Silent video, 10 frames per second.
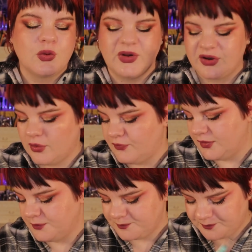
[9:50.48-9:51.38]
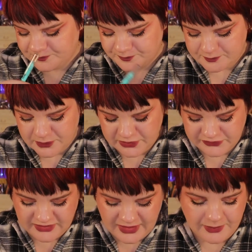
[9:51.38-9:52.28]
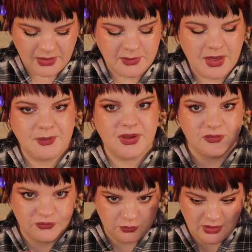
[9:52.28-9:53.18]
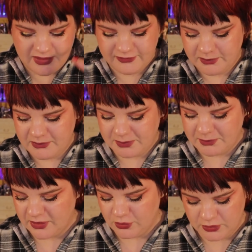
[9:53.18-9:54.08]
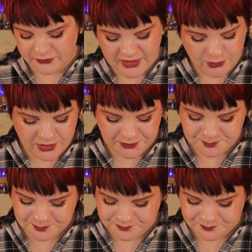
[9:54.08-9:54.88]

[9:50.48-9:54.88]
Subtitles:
quite often. But yeah, I'm happy to have met my goal on that one.